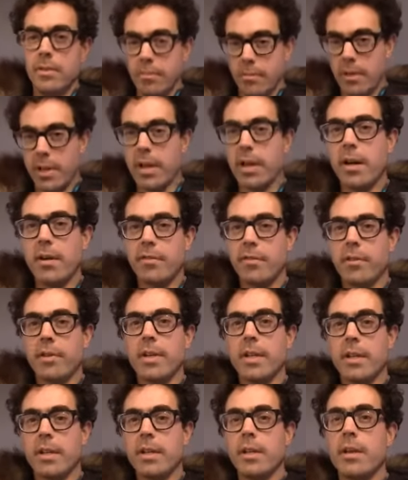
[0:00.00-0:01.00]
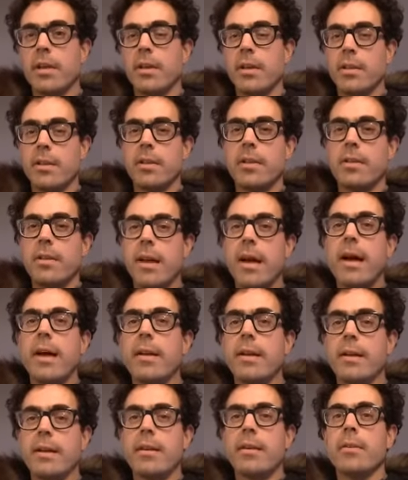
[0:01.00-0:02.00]
recovering all the
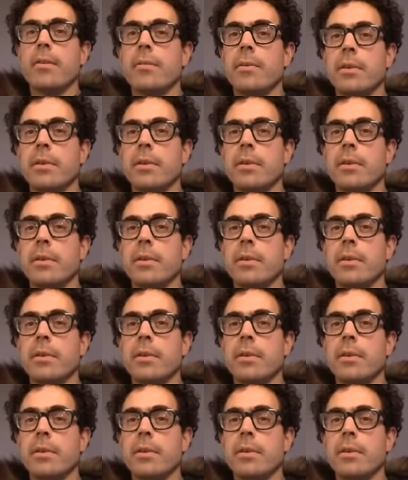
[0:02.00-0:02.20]
data